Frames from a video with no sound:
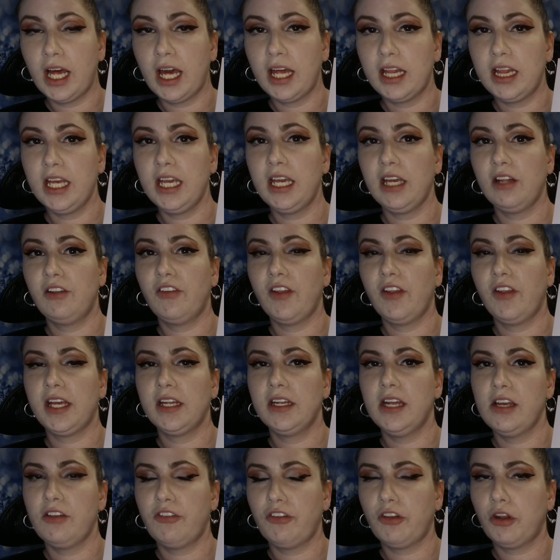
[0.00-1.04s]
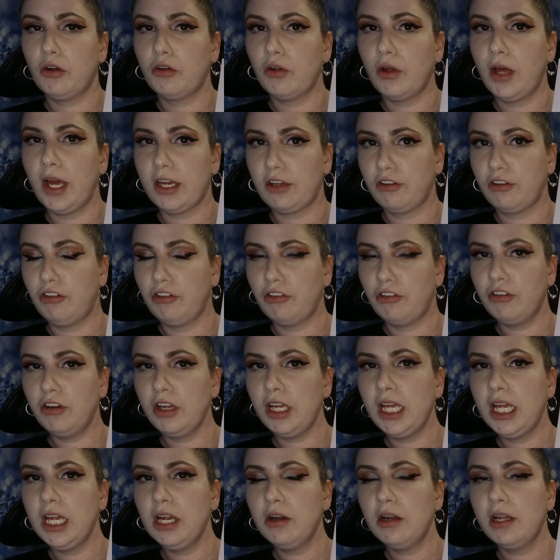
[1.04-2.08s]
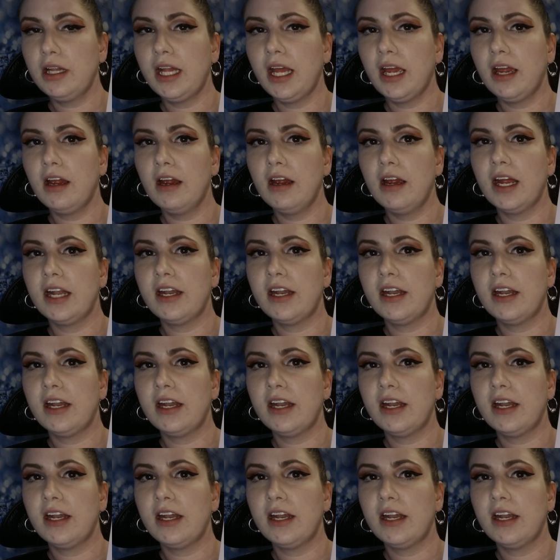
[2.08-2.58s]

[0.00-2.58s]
I think it's like a nice little extra treat here and there.